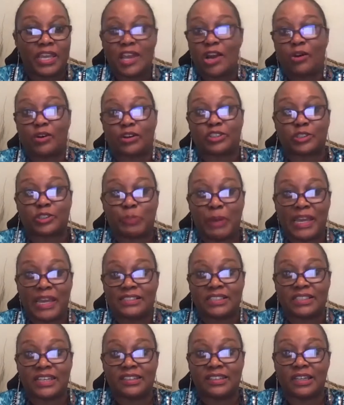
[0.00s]
or
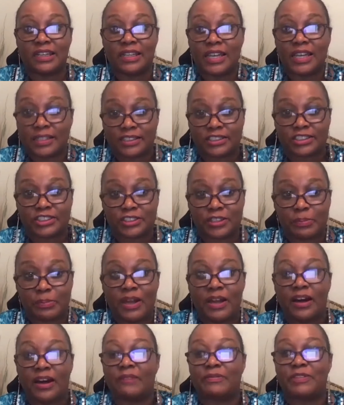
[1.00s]
space in the leadership
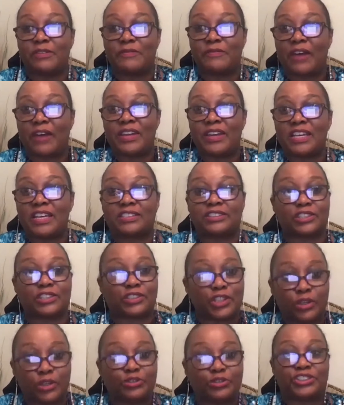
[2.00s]
of the very
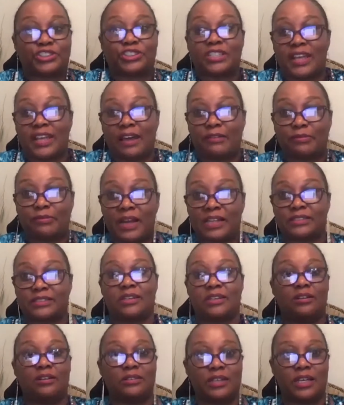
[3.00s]
institution that
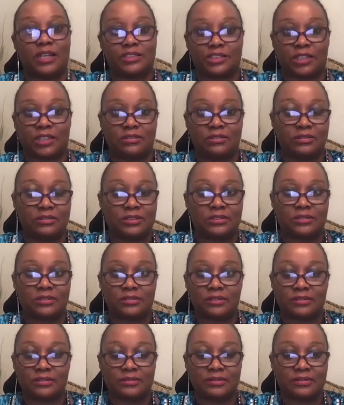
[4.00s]
rested on their shoulders.
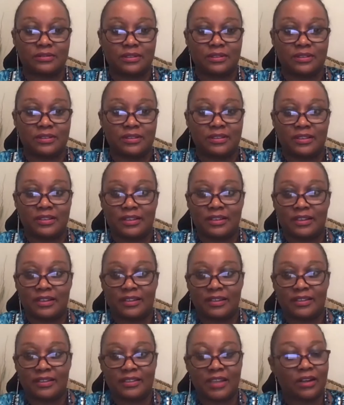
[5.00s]

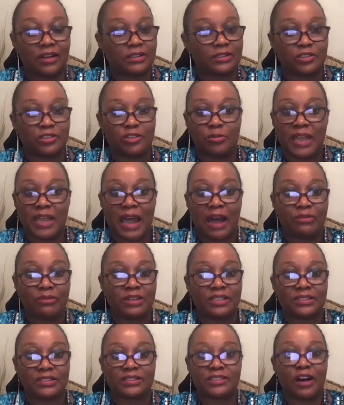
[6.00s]
Y'all can tune me out when
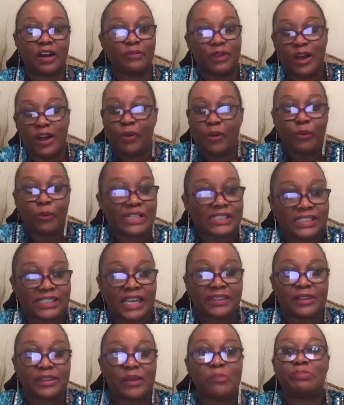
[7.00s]
this is over. We
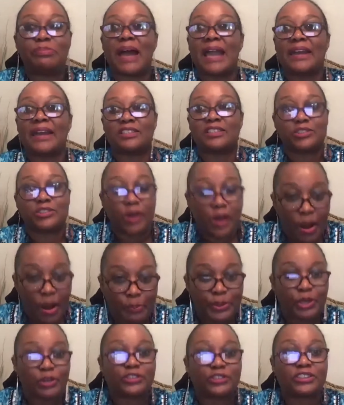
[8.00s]
sent them back into
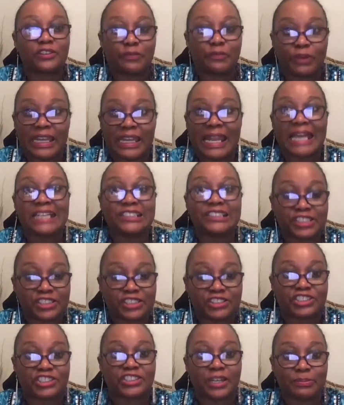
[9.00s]
abusive
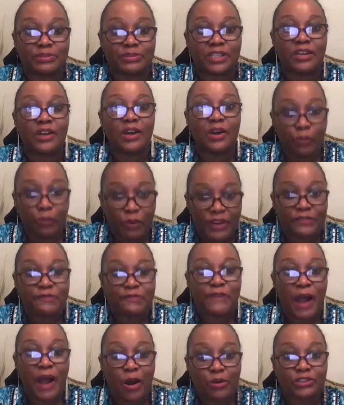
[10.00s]
relationships with
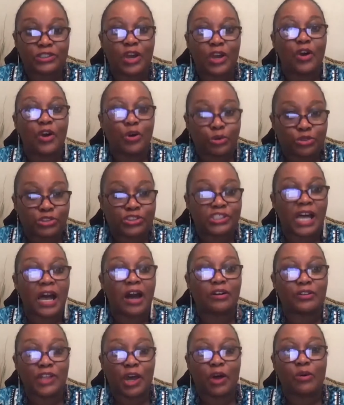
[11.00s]
folks who
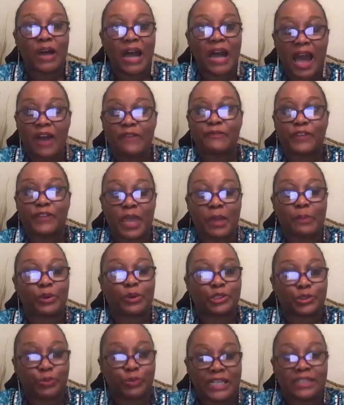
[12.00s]
saw no conflict
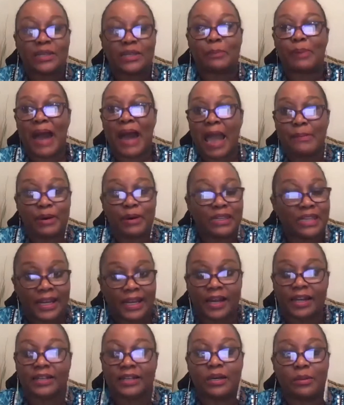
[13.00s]
between the Bible and
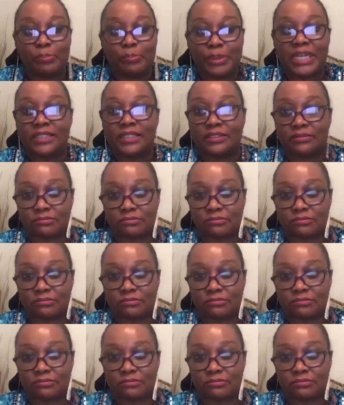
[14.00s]
a good beating.